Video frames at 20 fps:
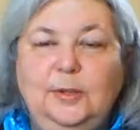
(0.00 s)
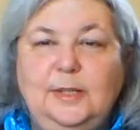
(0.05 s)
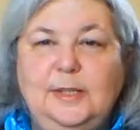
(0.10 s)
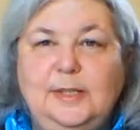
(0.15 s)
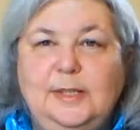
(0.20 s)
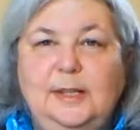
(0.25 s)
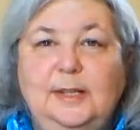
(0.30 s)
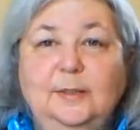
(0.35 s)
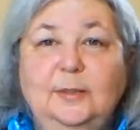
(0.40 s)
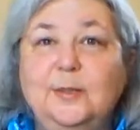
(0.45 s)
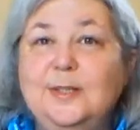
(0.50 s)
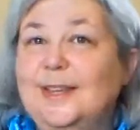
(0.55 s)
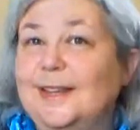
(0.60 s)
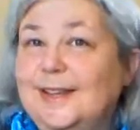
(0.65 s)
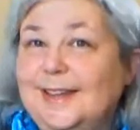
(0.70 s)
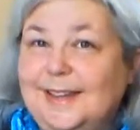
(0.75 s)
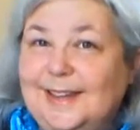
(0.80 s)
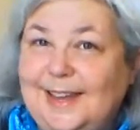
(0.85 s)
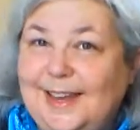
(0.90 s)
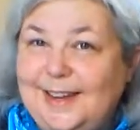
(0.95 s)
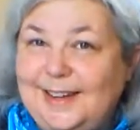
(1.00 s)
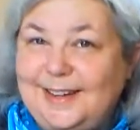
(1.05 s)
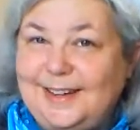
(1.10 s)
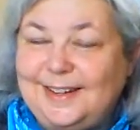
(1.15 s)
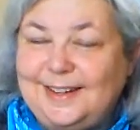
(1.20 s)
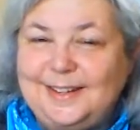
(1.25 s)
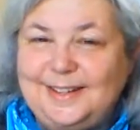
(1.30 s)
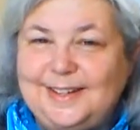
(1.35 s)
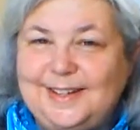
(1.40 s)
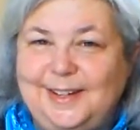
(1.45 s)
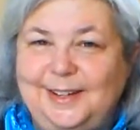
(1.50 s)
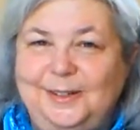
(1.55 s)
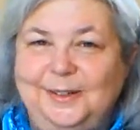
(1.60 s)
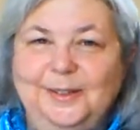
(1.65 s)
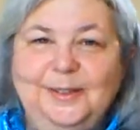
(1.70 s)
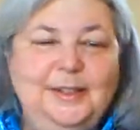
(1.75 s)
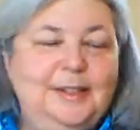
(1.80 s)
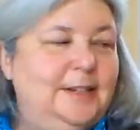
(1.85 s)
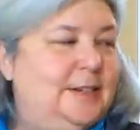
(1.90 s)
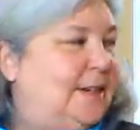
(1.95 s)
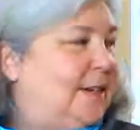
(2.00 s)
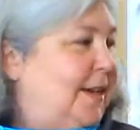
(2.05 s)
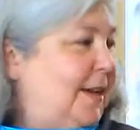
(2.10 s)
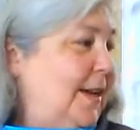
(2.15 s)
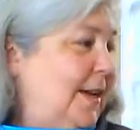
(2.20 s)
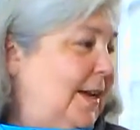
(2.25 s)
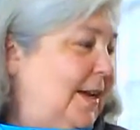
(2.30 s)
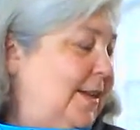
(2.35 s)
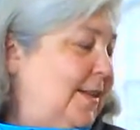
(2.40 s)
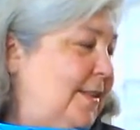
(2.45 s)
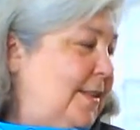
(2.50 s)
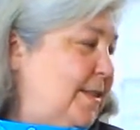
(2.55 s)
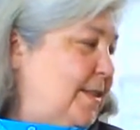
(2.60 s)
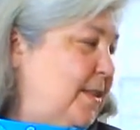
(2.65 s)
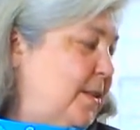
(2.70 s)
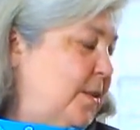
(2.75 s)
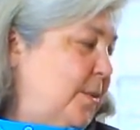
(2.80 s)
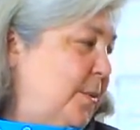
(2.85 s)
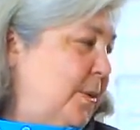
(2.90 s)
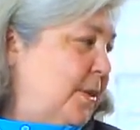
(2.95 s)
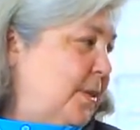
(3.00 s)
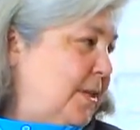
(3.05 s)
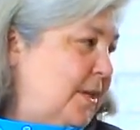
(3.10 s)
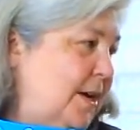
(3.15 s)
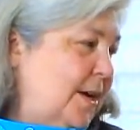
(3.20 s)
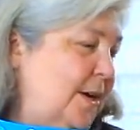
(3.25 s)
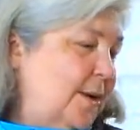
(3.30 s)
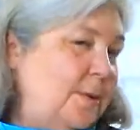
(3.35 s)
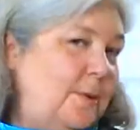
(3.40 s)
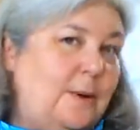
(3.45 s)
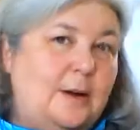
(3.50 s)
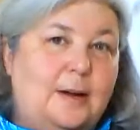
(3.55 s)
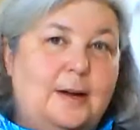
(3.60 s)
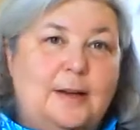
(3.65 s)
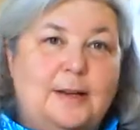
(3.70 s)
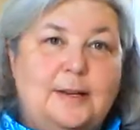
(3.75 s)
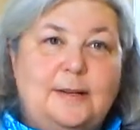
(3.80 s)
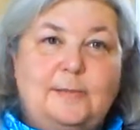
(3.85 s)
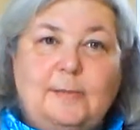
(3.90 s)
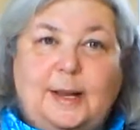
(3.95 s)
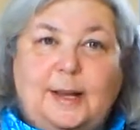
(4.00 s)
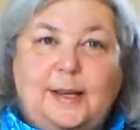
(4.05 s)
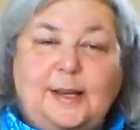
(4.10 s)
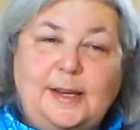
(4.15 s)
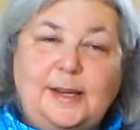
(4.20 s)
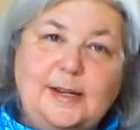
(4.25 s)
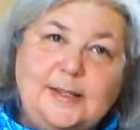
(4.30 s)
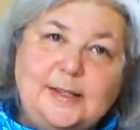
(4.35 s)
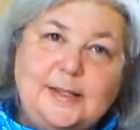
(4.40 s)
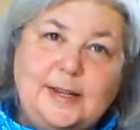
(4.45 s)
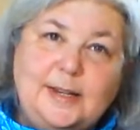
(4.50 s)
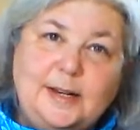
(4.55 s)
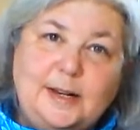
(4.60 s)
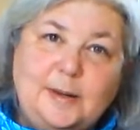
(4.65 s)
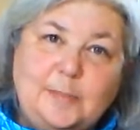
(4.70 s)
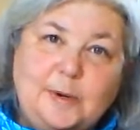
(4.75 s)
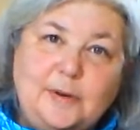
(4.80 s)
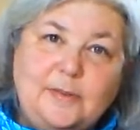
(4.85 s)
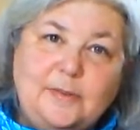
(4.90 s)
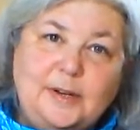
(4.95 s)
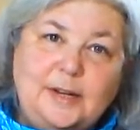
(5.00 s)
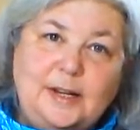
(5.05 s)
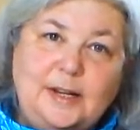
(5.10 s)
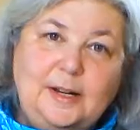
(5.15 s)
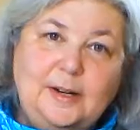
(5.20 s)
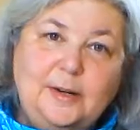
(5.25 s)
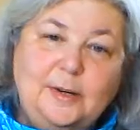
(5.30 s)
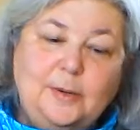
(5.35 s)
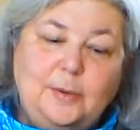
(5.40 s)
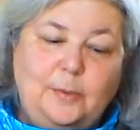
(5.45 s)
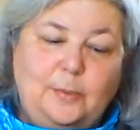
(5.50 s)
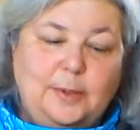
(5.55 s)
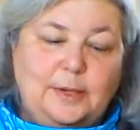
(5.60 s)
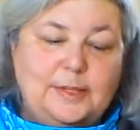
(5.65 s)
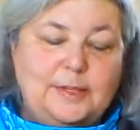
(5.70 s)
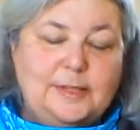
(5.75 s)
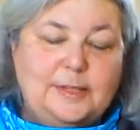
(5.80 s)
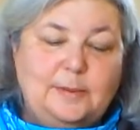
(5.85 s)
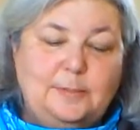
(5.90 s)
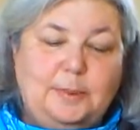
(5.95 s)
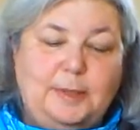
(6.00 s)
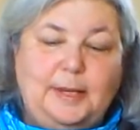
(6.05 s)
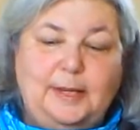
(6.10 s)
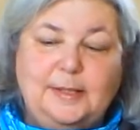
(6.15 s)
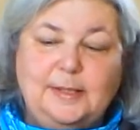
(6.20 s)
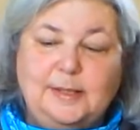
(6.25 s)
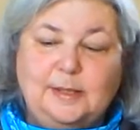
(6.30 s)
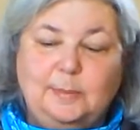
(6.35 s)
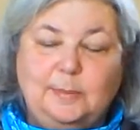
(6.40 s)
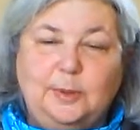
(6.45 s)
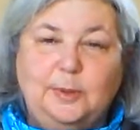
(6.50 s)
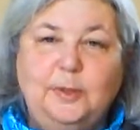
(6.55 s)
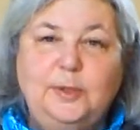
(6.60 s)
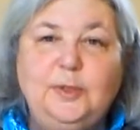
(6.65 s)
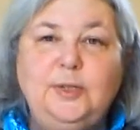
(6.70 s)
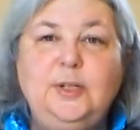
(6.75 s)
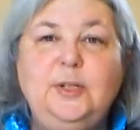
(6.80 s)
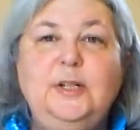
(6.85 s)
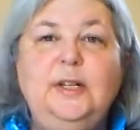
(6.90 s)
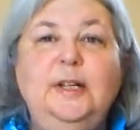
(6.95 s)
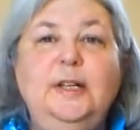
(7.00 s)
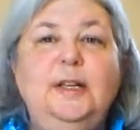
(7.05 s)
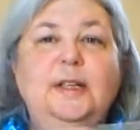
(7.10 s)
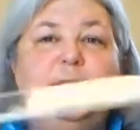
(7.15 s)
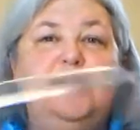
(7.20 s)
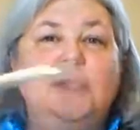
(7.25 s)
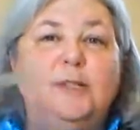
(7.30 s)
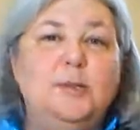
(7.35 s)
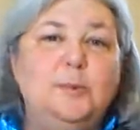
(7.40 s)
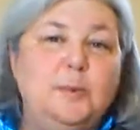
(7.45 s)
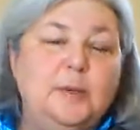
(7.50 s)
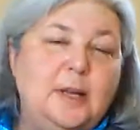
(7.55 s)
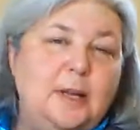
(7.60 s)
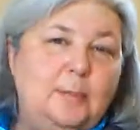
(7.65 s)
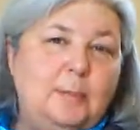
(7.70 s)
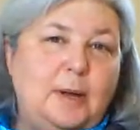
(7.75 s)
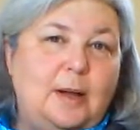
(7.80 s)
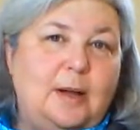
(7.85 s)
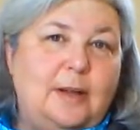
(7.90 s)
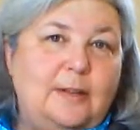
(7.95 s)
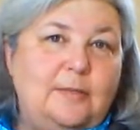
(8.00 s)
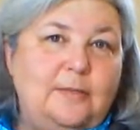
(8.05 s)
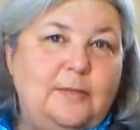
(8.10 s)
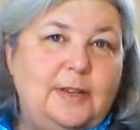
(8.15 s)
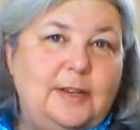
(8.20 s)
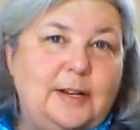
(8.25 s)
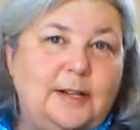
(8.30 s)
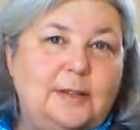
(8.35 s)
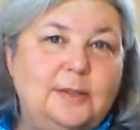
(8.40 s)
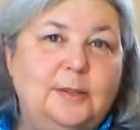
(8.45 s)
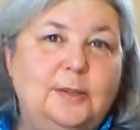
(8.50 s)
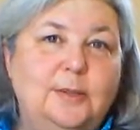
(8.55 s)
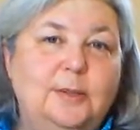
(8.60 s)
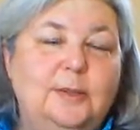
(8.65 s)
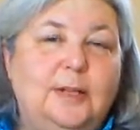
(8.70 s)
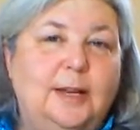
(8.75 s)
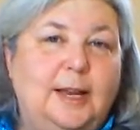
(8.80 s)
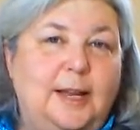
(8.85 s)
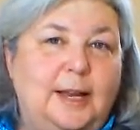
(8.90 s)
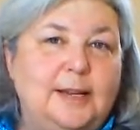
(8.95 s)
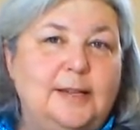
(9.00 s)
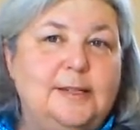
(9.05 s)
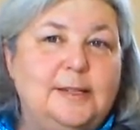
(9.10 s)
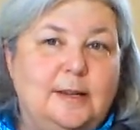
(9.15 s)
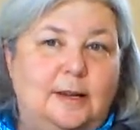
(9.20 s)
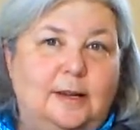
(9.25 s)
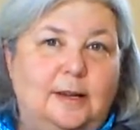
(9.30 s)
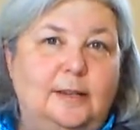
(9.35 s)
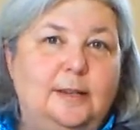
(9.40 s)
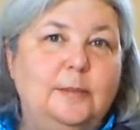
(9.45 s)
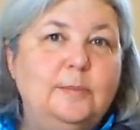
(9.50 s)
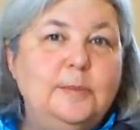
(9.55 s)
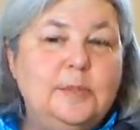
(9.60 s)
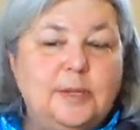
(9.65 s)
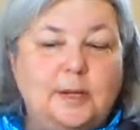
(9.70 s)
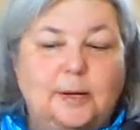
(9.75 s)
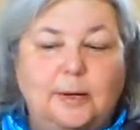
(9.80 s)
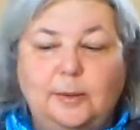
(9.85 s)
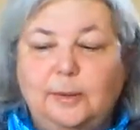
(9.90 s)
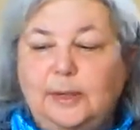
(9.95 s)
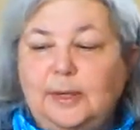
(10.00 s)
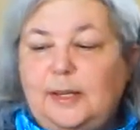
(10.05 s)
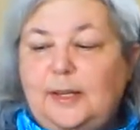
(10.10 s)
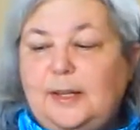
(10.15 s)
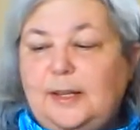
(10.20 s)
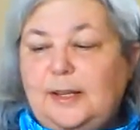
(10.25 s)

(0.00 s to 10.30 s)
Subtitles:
you can see it looks like a cake container. And this is going to go on my heat setup over here. Once the plants emerge, this will come off and I'll turn the lights on them. So